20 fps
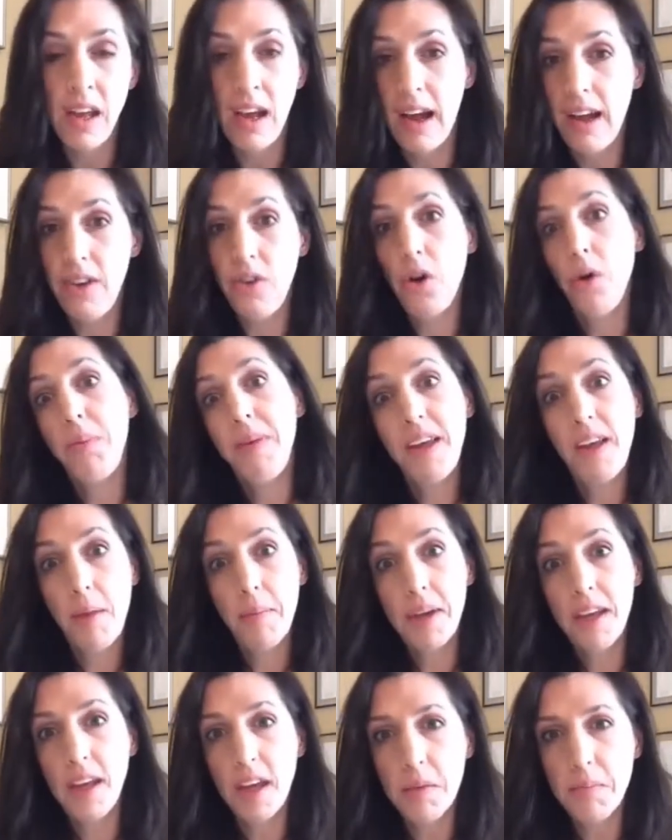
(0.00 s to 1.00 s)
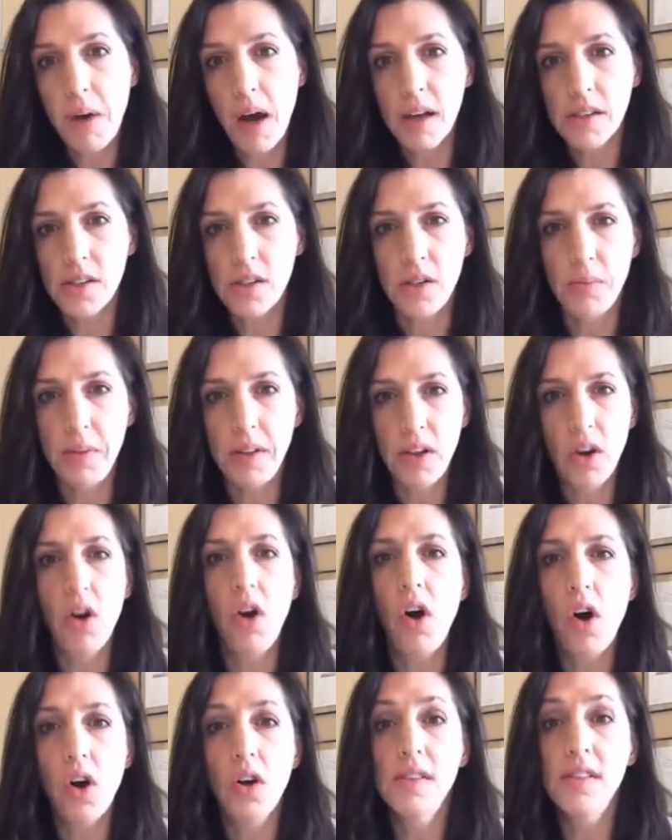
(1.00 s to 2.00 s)
I don't know, become a kickboxer? I mean, they're
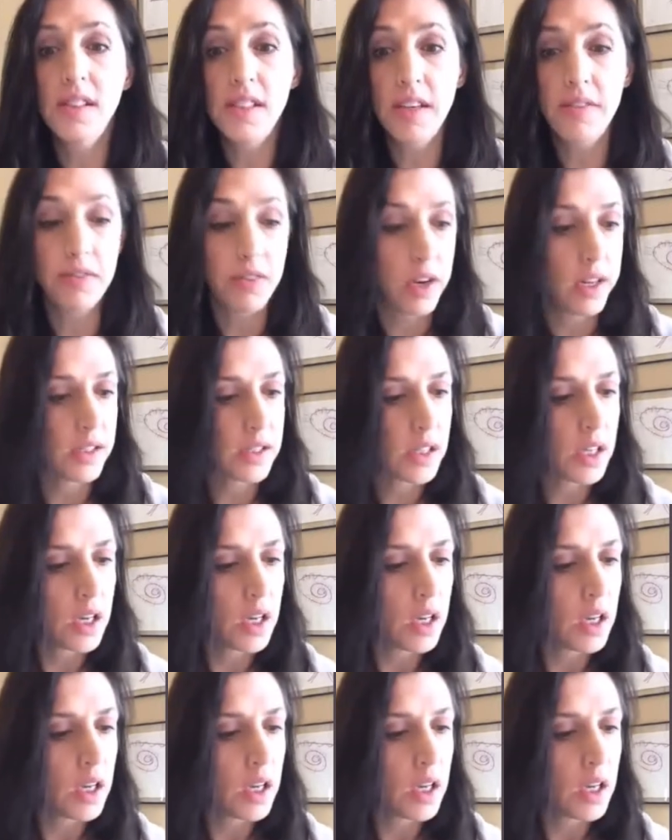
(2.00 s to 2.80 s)
all different.